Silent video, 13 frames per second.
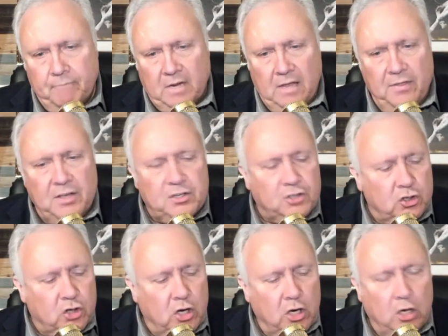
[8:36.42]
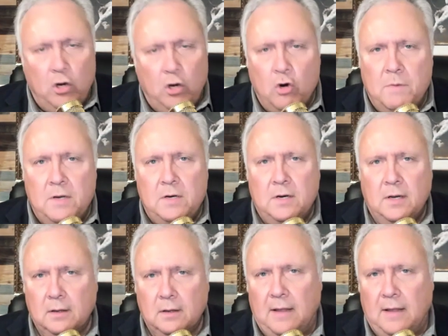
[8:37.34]
This is human
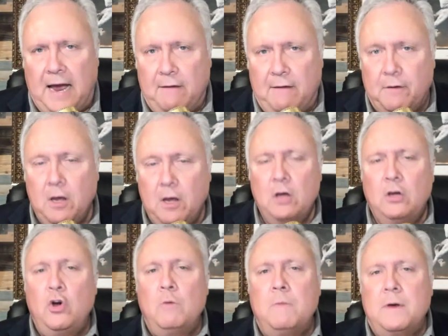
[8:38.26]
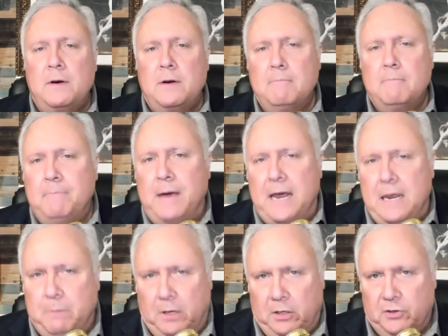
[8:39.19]
life, human
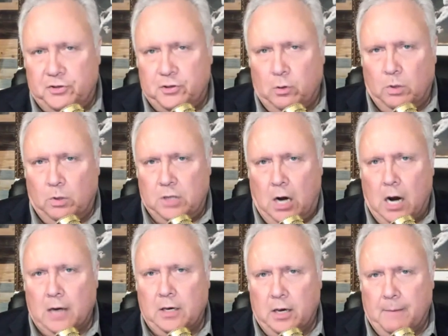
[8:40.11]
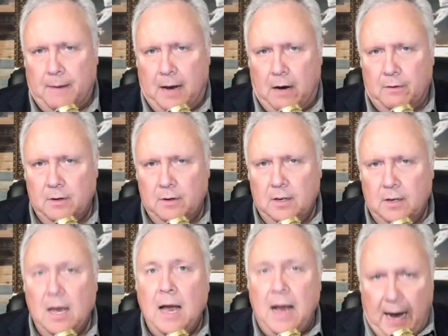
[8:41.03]
babies we're talking about.
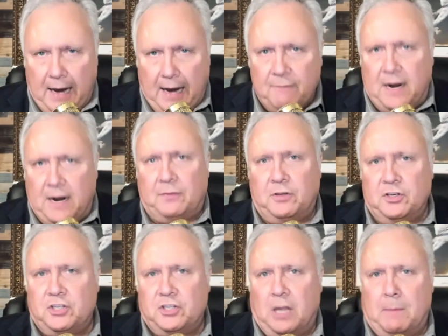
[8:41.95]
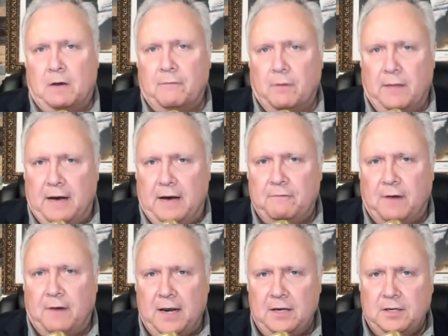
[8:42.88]
I've got the stomach for that
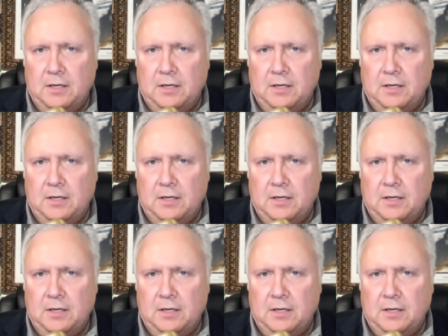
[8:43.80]
fight.